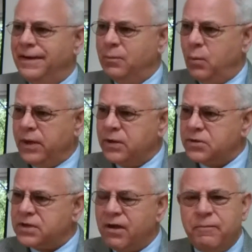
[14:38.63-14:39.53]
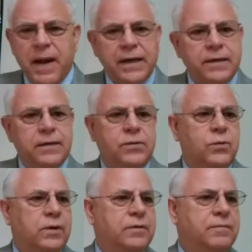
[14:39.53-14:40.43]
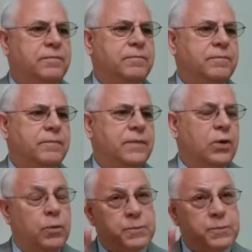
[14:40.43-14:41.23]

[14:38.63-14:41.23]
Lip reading: And bring yourself back into it.